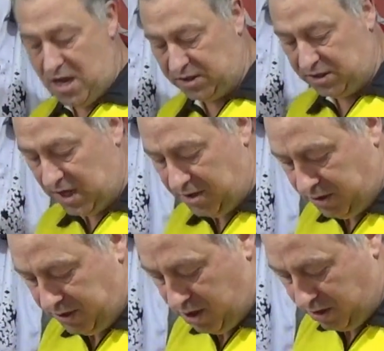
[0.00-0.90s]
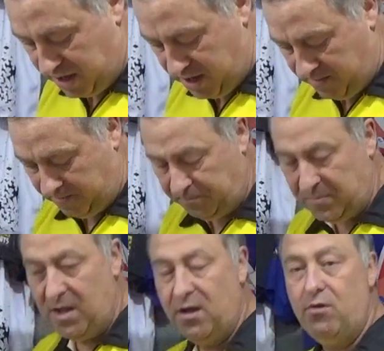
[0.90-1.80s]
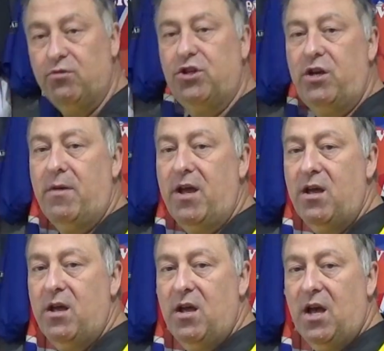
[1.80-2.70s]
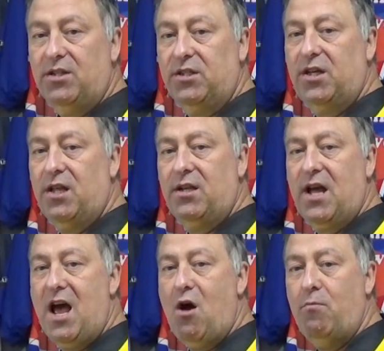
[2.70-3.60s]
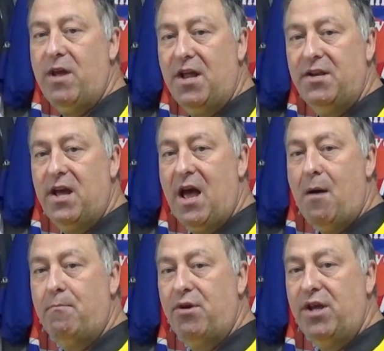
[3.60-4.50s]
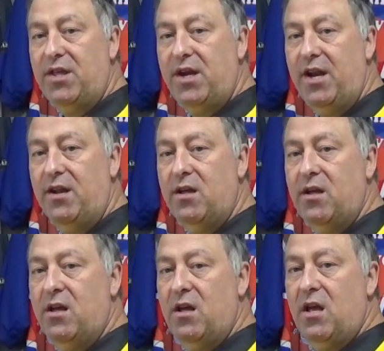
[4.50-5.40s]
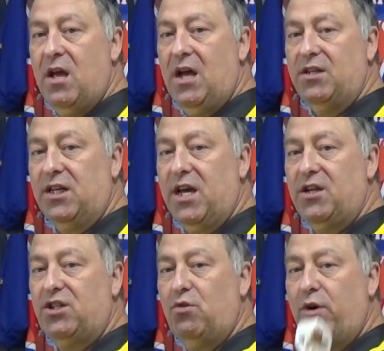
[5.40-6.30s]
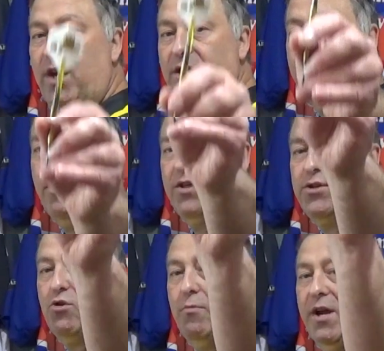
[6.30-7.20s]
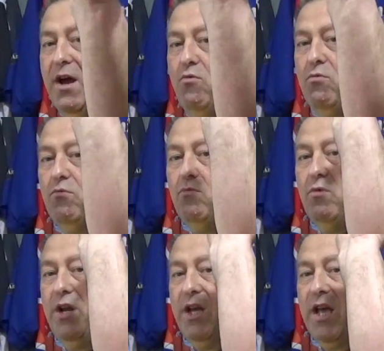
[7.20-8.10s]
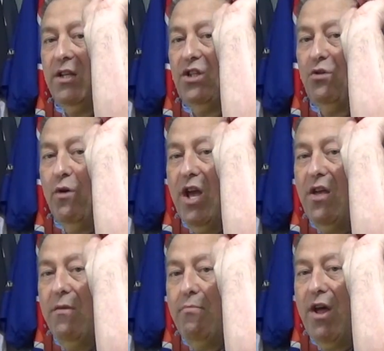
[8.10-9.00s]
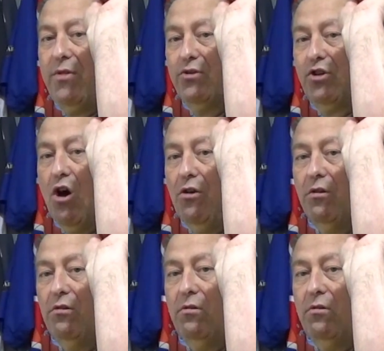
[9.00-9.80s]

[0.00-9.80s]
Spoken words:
as I stand on the hockey, you'll see me. As I take the dart out of my hand, I'm breathing in. As it gets to here, the breath's coming out. When it gets to here, the breath has gone.